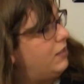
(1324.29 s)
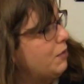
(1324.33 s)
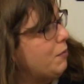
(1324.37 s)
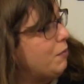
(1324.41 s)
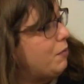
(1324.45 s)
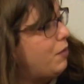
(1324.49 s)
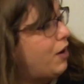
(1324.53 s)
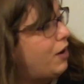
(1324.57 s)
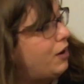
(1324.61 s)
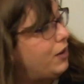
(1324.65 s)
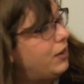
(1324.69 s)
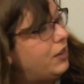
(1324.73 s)

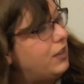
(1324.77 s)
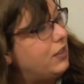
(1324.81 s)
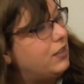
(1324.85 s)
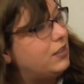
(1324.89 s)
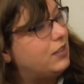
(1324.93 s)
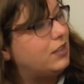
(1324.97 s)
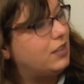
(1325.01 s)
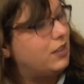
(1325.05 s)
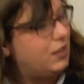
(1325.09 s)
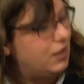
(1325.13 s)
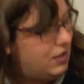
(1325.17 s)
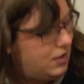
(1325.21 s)
and
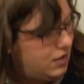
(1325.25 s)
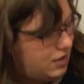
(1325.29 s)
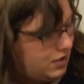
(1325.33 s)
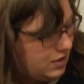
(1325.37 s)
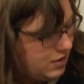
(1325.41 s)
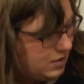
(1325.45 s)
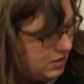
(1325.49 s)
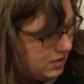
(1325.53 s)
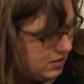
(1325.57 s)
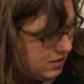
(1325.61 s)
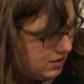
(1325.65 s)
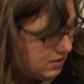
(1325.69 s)
parties.
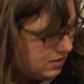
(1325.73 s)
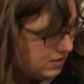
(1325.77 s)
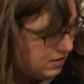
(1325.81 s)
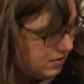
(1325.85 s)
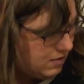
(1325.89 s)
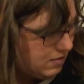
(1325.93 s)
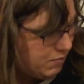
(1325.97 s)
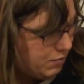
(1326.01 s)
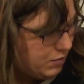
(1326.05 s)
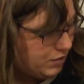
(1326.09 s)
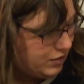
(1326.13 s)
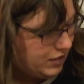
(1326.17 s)

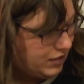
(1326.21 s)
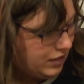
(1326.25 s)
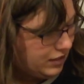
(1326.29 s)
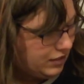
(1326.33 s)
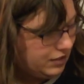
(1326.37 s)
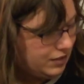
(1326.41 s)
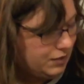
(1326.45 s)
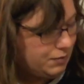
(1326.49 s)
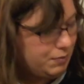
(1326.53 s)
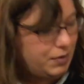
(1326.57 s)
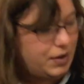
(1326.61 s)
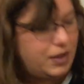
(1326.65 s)

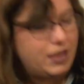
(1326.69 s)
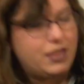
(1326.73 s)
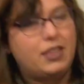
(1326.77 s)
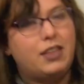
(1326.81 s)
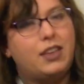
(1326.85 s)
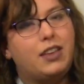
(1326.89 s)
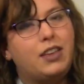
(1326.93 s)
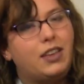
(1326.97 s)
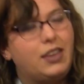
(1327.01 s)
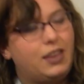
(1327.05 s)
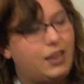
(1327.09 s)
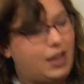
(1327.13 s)
Presented by
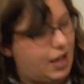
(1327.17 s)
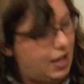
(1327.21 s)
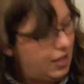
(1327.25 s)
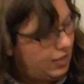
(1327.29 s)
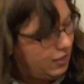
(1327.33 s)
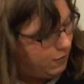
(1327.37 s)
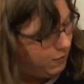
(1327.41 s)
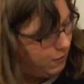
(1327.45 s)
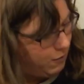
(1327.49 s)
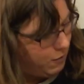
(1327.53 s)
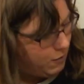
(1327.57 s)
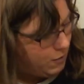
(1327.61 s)
the
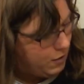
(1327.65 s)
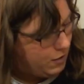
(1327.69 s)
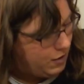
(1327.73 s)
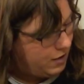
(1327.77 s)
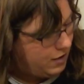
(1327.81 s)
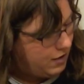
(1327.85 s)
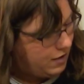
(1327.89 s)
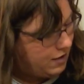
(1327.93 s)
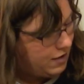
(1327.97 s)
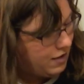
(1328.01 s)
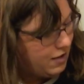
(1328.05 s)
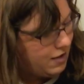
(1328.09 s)

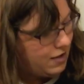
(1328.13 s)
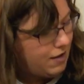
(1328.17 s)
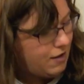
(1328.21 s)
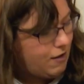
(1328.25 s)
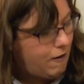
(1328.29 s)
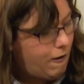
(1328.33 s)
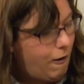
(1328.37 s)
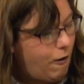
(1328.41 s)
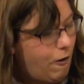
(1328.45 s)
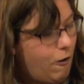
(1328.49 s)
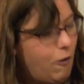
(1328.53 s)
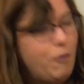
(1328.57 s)
California
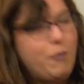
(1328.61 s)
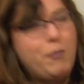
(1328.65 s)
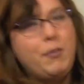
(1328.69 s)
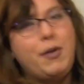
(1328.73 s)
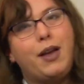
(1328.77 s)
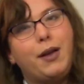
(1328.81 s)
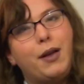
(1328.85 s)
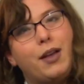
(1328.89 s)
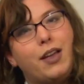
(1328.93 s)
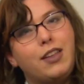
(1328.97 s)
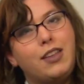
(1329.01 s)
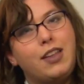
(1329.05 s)
Home
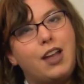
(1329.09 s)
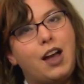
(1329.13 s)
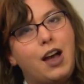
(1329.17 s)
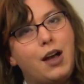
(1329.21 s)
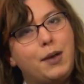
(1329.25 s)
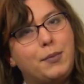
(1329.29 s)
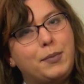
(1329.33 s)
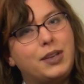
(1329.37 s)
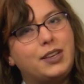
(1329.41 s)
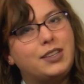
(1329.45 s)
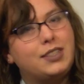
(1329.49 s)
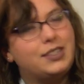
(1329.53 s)

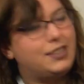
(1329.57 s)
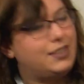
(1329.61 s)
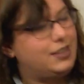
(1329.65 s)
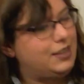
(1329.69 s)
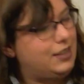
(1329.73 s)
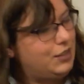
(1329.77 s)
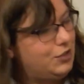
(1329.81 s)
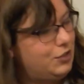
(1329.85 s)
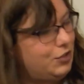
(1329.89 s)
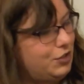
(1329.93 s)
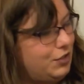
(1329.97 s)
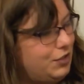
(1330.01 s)
Economics
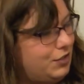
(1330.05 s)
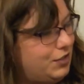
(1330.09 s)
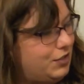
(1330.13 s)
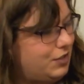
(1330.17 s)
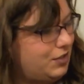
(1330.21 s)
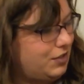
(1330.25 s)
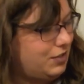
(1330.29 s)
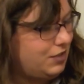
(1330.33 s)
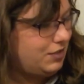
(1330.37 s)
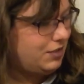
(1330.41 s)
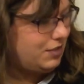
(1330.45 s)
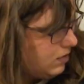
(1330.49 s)

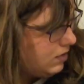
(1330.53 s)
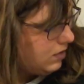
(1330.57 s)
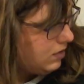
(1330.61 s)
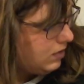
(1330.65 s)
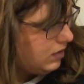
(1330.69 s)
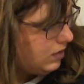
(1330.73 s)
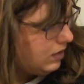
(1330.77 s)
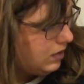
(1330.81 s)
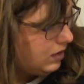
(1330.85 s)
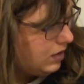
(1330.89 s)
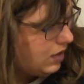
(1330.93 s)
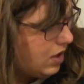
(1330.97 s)
teachers.
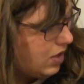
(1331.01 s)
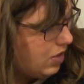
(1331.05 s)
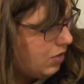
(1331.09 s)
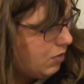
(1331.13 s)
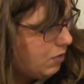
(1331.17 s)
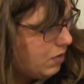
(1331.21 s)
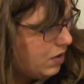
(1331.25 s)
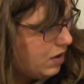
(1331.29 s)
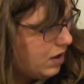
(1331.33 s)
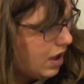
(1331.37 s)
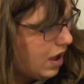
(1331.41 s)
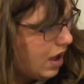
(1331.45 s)
Another
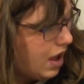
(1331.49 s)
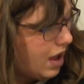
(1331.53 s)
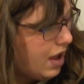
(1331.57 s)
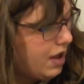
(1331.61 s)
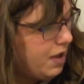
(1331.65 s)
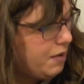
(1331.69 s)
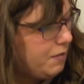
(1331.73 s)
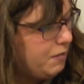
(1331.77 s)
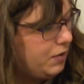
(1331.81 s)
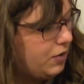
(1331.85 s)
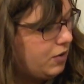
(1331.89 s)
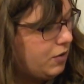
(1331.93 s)
one
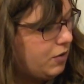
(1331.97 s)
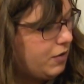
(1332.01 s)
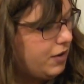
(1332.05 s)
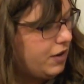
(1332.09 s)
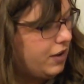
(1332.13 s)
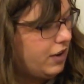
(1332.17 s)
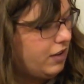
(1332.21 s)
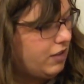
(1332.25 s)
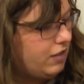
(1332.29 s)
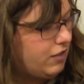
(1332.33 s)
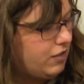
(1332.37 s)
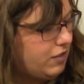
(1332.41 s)
I'm
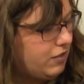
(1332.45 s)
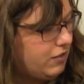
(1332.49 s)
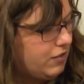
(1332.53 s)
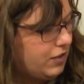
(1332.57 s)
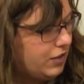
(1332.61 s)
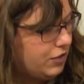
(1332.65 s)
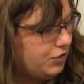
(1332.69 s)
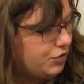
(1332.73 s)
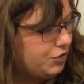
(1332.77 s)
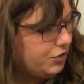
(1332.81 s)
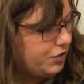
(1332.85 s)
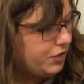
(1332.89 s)
going to
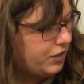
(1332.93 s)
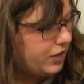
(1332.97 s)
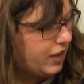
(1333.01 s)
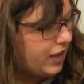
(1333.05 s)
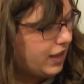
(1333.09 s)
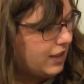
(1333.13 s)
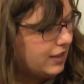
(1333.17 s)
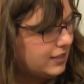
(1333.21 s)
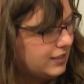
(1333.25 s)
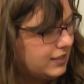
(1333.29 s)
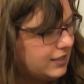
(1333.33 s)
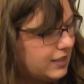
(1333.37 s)
venture
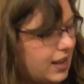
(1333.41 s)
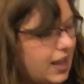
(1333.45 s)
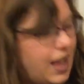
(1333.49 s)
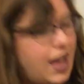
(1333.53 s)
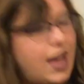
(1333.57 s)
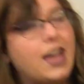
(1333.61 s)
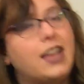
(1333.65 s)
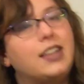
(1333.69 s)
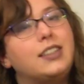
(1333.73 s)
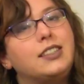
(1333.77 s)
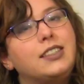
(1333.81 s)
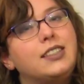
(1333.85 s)
guess
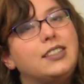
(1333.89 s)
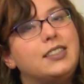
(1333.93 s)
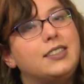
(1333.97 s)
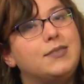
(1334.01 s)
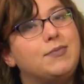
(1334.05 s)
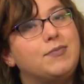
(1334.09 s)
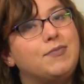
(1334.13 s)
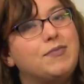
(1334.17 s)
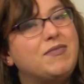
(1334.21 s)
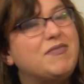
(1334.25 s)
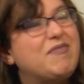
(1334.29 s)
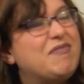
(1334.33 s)
at
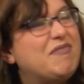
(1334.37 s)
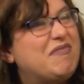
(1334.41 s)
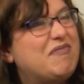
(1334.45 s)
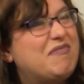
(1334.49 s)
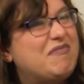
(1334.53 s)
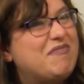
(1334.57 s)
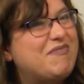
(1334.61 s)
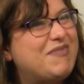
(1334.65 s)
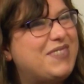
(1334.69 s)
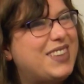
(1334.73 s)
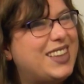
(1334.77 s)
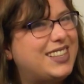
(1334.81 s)

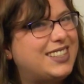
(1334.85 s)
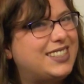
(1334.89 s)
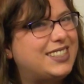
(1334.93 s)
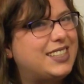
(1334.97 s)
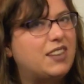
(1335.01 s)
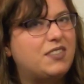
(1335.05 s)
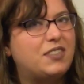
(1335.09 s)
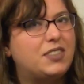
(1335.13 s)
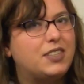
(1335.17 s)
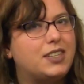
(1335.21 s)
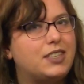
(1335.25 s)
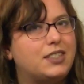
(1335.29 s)

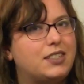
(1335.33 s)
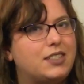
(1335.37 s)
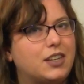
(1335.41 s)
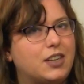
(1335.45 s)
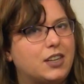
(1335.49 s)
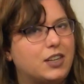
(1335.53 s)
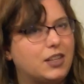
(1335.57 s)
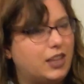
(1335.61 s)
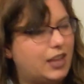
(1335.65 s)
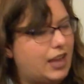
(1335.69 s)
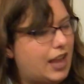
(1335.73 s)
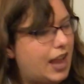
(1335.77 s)
mid-70s to
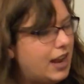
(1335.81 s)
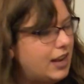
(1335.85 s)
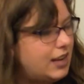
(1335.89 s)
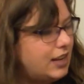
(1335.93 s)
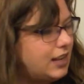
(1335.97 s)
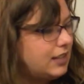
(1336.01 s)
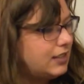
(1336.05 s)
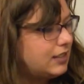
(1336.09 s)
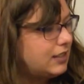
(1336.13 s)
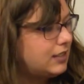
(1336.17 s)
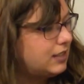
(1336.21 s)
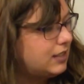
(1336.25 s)
early
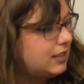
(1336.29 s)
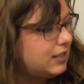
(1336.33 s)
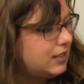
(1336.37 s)
80s.